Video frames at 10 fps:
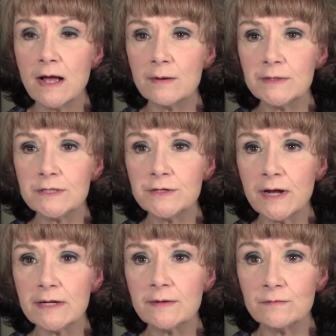I want to
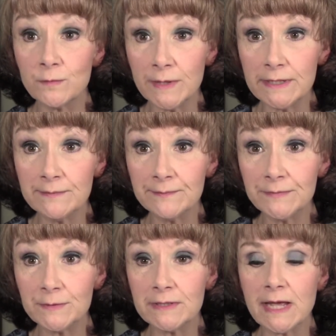try to avoid
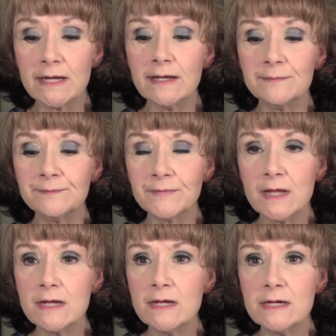doing that again.
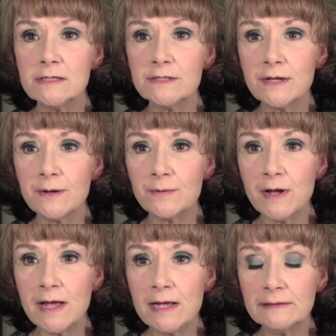
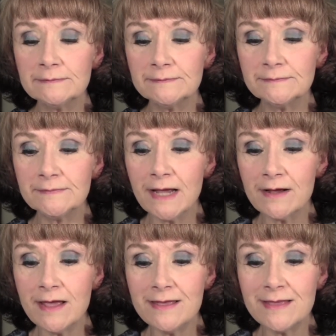So,
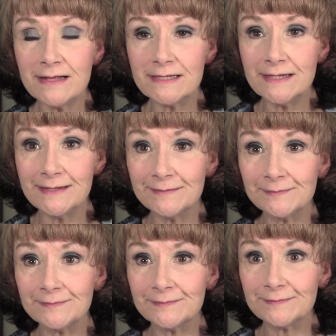okay, that's it.
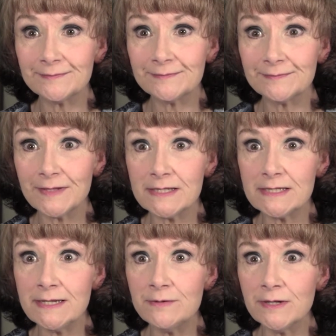The
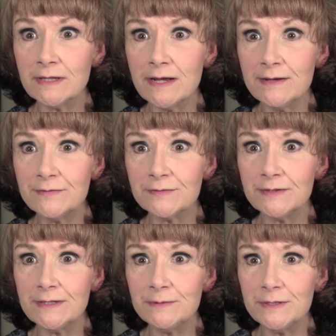secret life of a
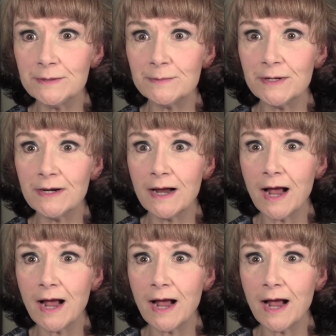YouTuber.